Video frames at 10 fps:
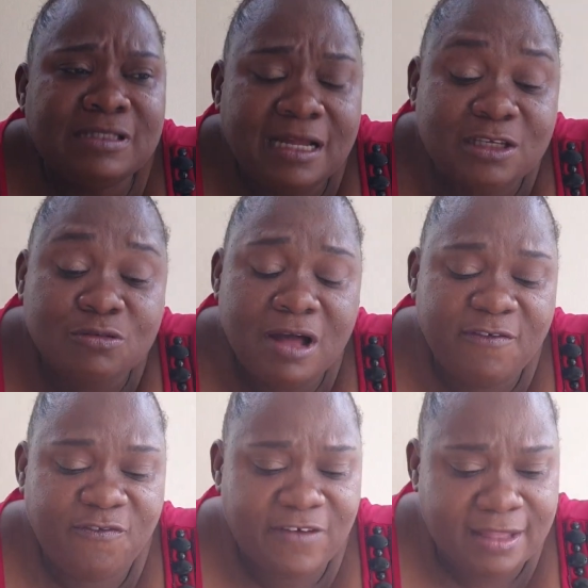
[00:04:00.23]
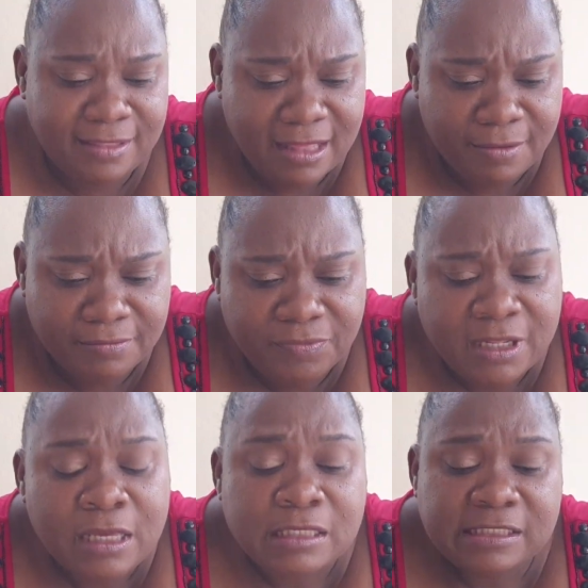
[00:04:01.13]
that you have fed them.
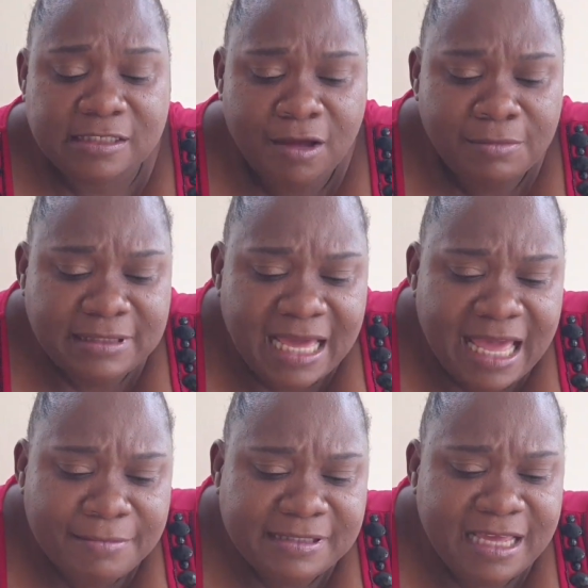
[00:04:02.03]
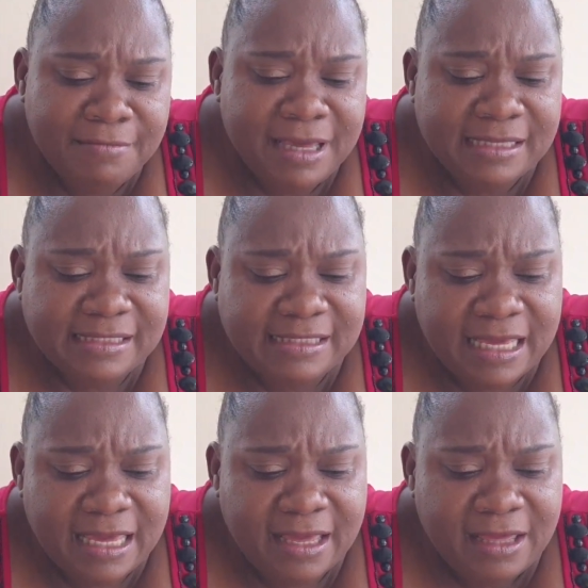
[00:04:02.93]
Sometimes they may
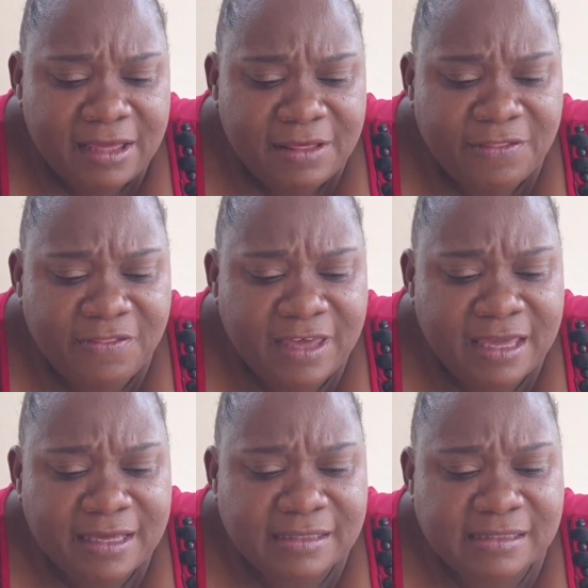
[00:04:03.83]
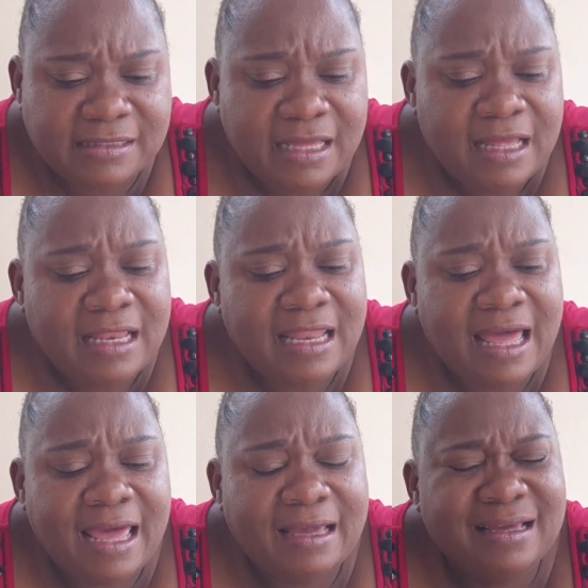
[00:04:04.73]
say things
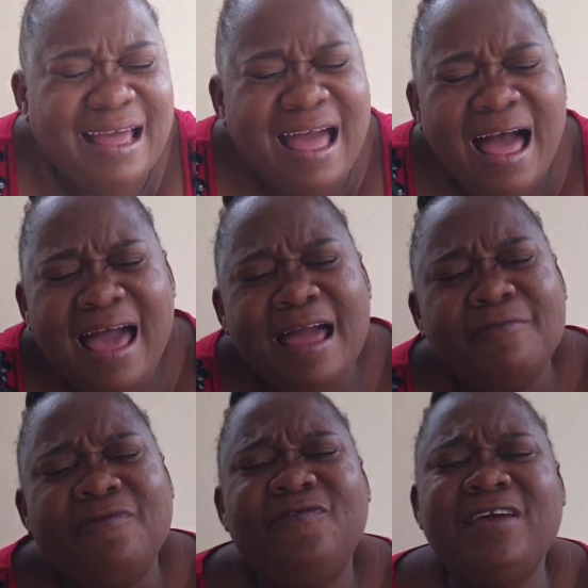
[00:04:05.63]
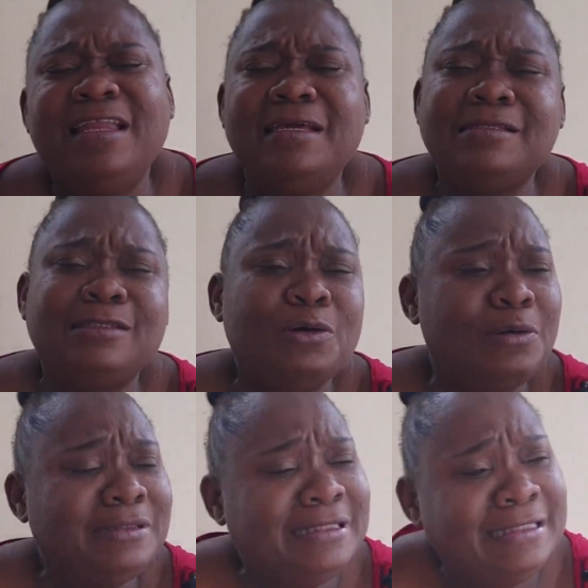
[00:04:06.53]
like, I am feeling
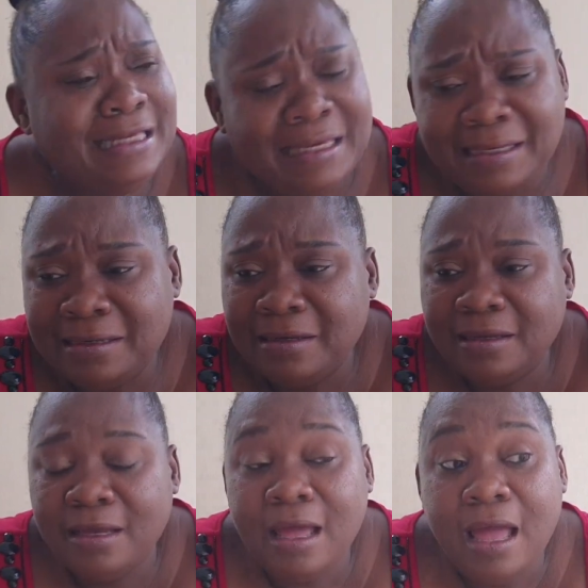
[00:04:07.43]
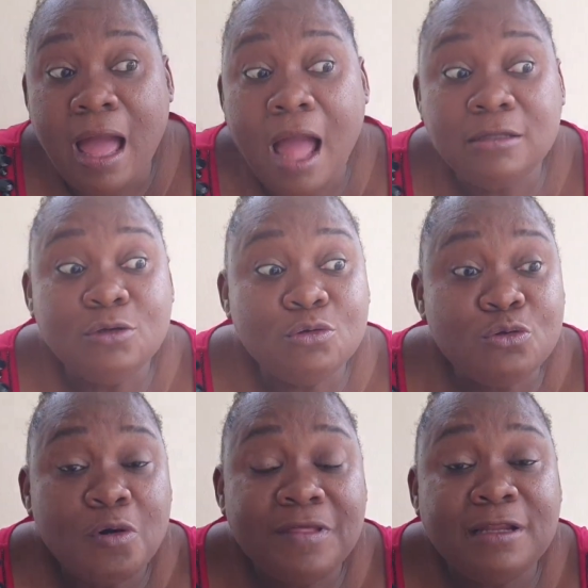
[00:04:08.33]
so sick, and you
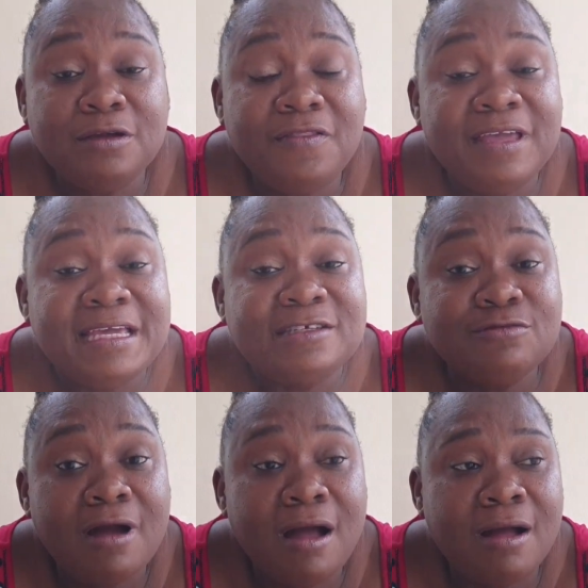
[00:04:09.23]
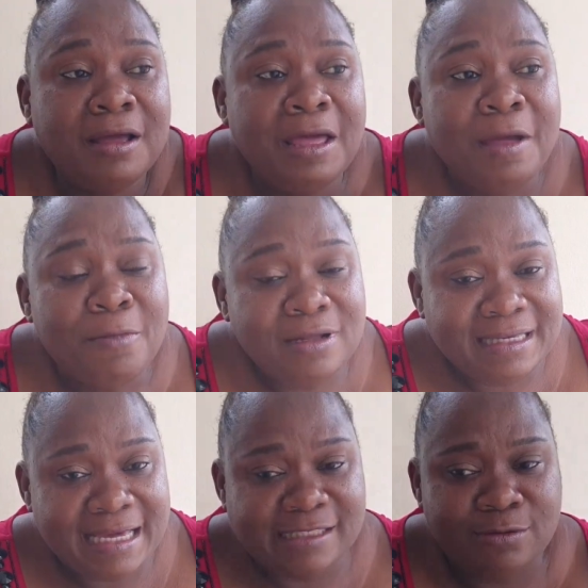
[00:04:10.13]
know that nothing is wrong. But
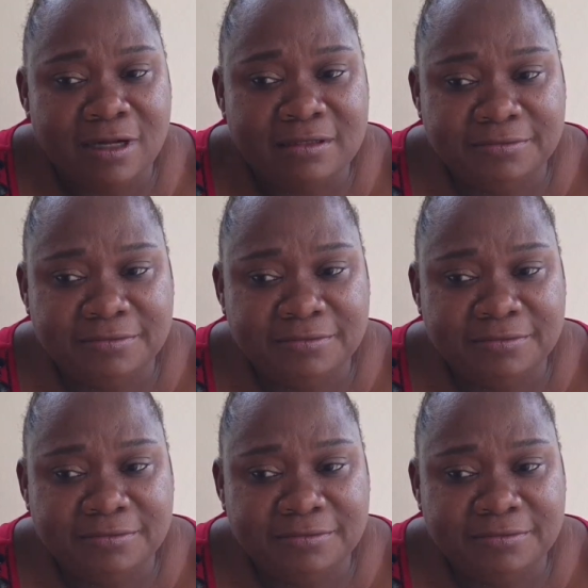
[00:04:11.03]
guess what?